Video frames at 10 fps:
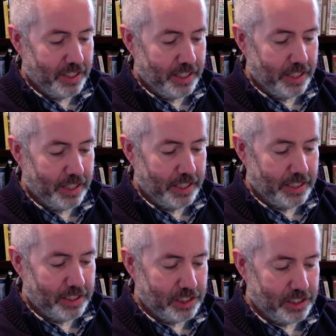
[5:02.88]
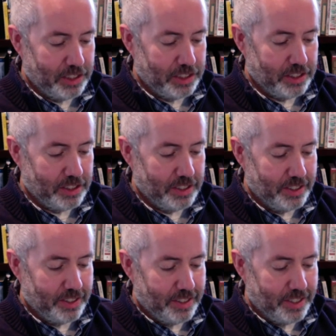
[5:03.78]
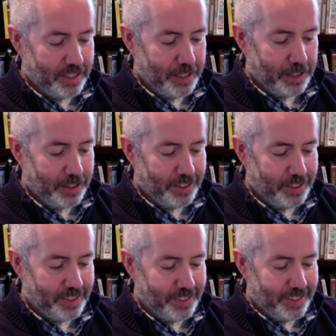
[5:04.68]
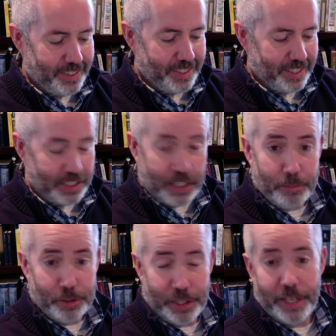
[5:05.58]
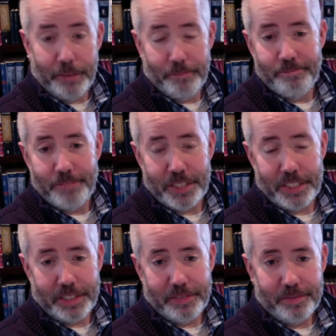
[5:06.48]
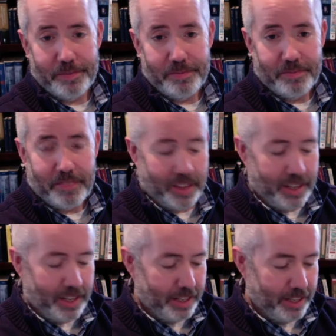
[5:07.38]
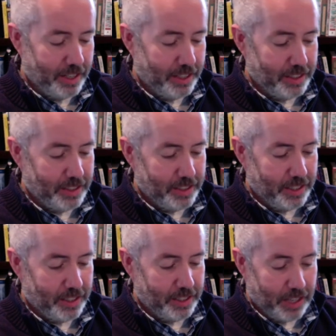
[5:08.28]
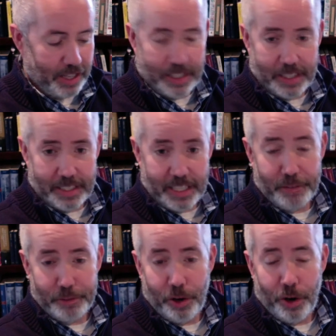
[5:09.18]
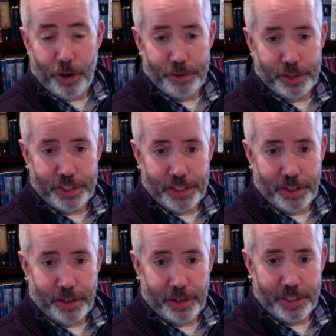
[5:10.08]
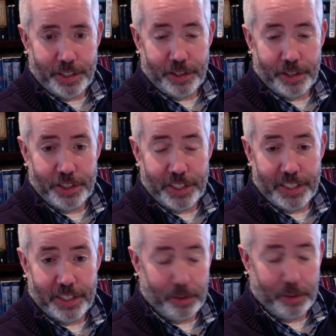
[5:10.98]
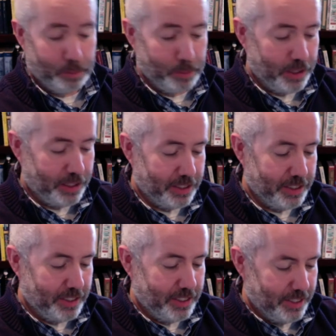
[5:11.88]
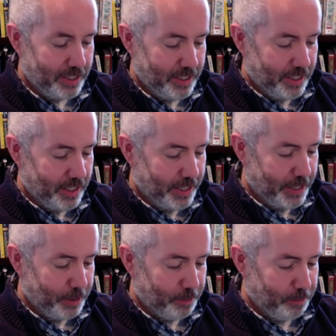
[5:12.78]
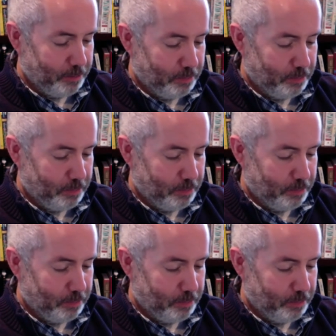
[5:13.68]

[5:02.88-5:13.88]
uh, and Jesus uh, uh, comes to him, doesn't he? And uh, God came to all of us in our in our sin, in our rebellion, um,